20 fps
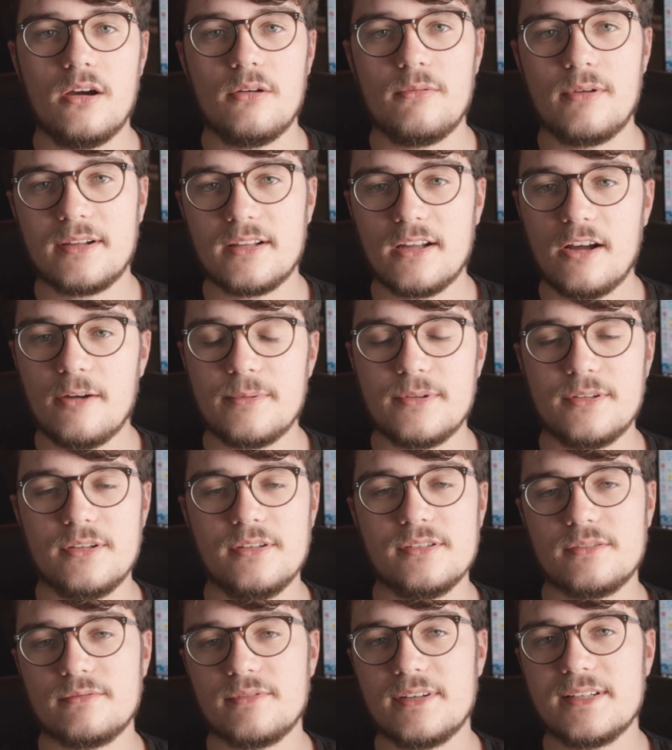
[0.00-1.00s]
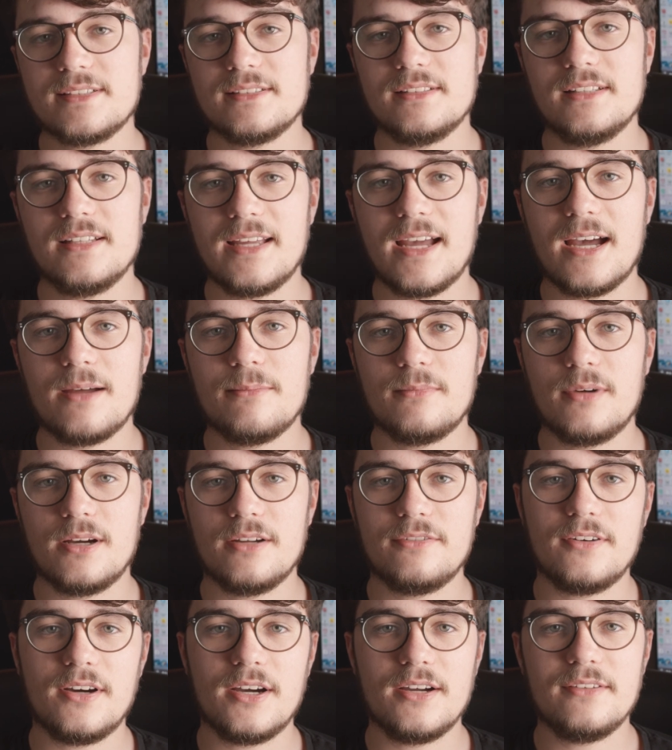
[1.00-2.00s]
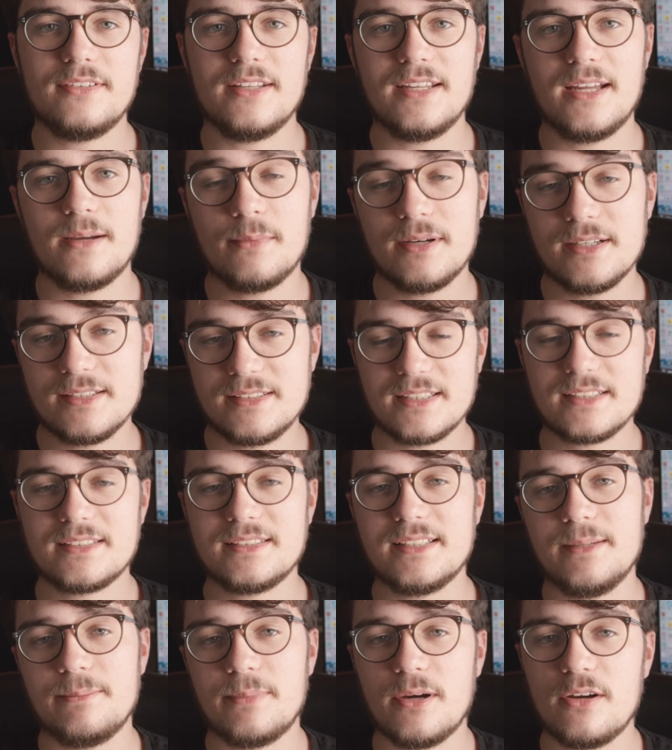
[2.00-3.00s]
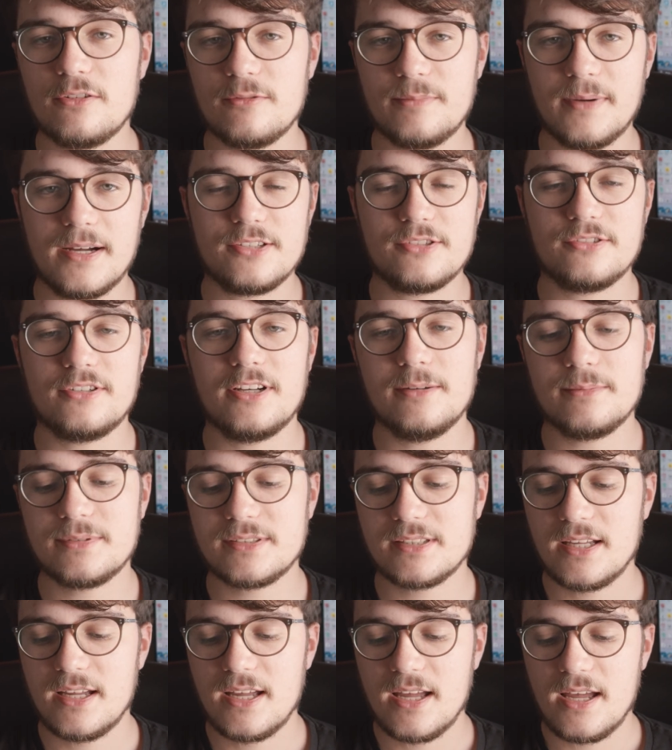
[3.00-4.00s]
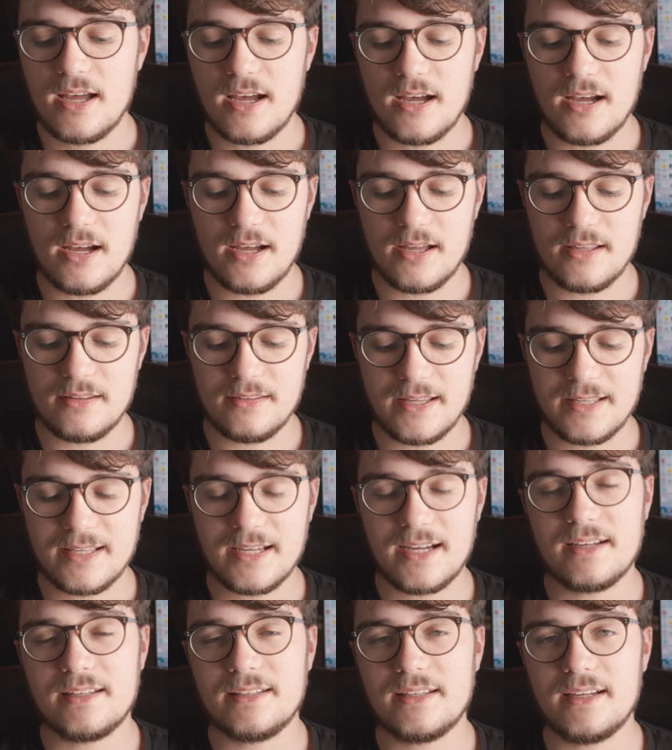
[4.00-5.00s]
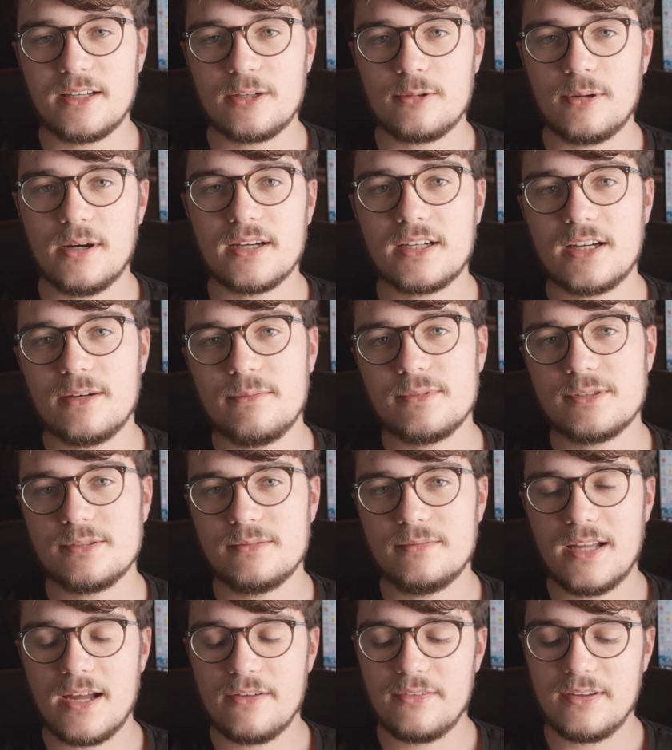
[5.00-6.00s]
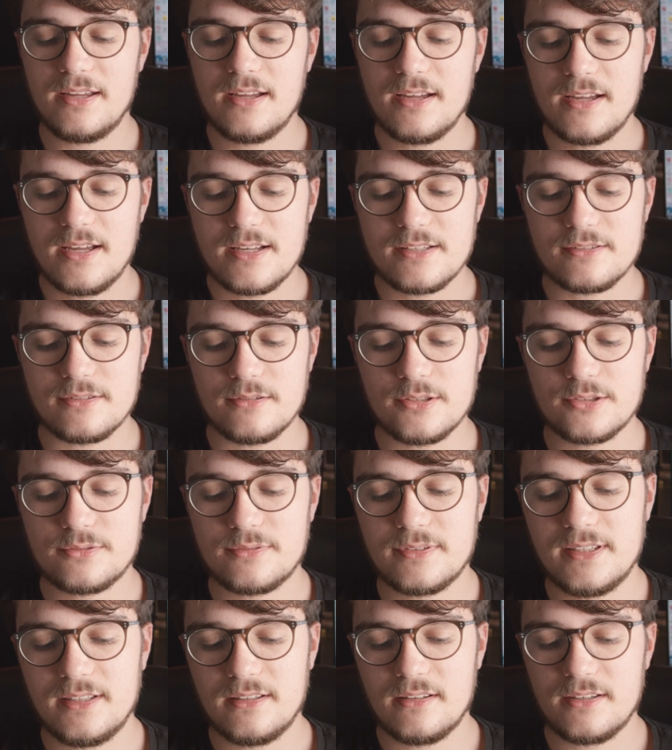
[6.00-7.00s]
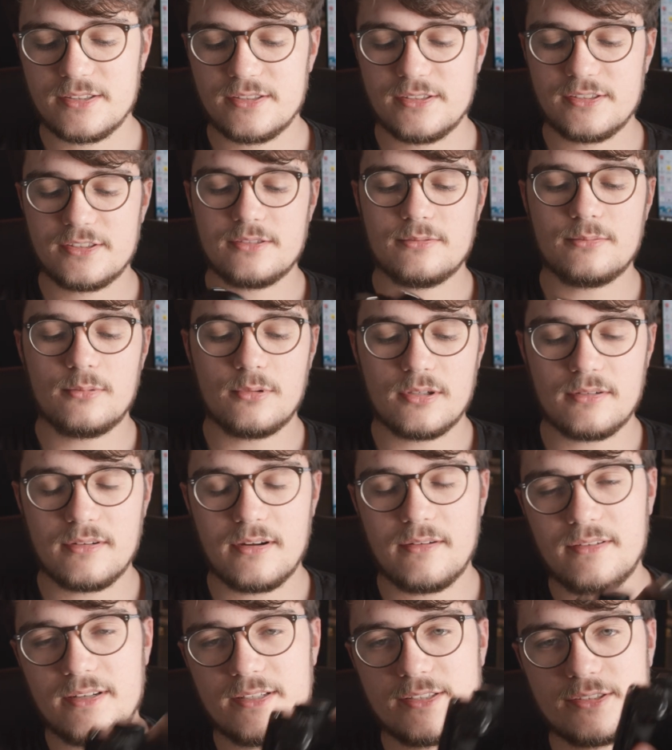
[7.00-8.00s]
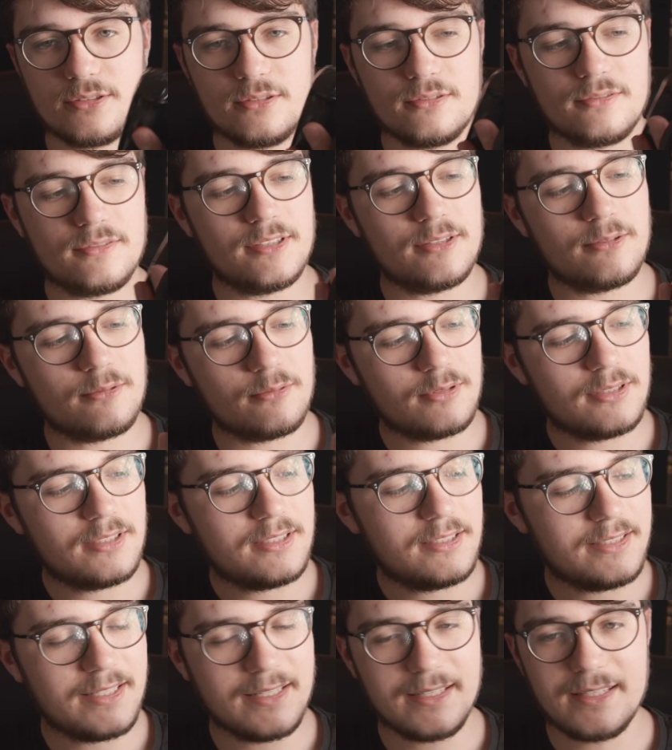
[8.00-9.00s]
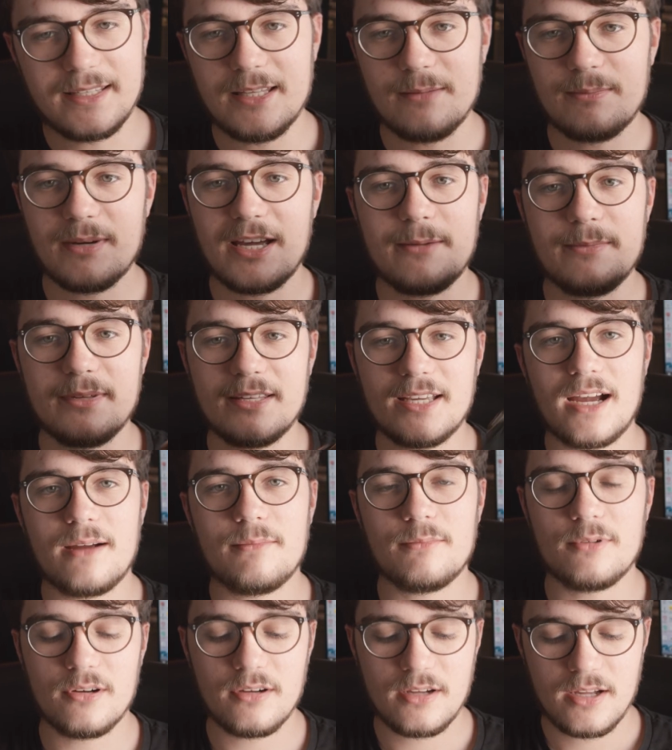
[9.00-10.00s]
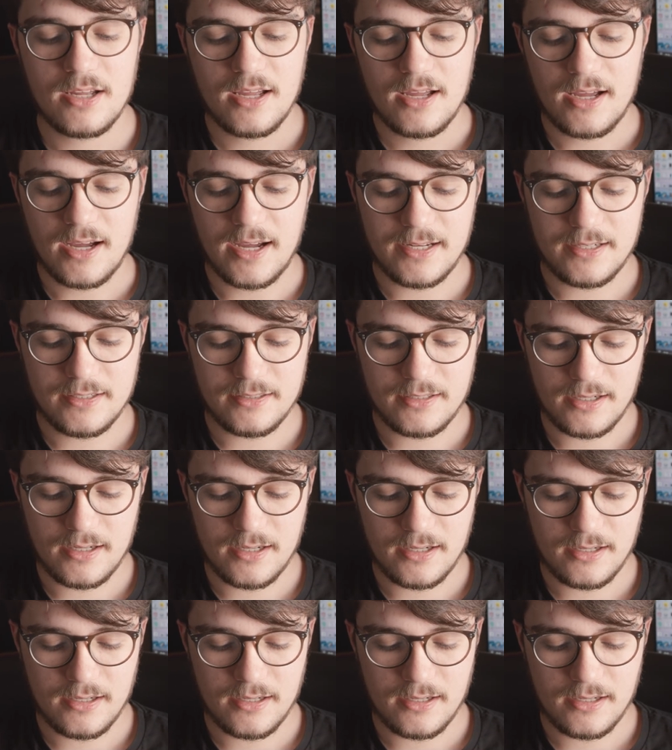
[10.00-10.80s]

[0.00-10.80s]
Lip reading: rig that I've been using recently, and my 5D and my 6D, both with battery grips. They can get quite cumbersome and heavy, so it was really nice just to walk around with this sort of little dinky baby camera and